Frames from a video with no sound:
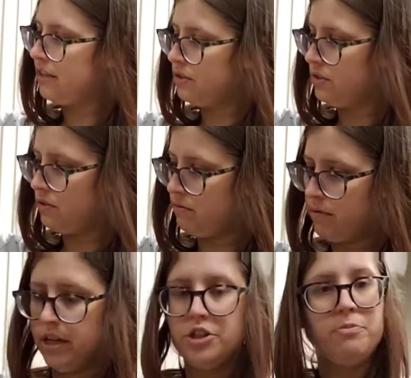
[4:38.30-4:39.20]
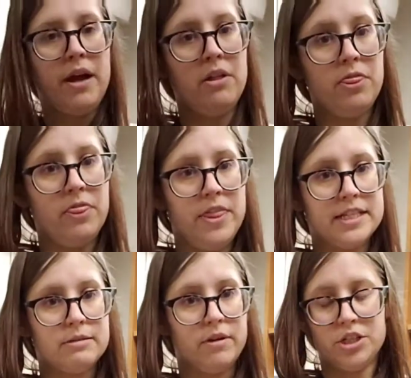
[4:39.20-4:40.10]
too much, about
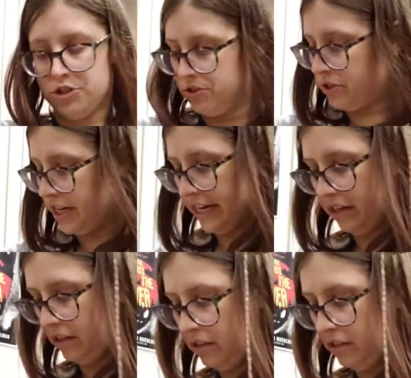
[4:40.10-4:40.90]
this much string.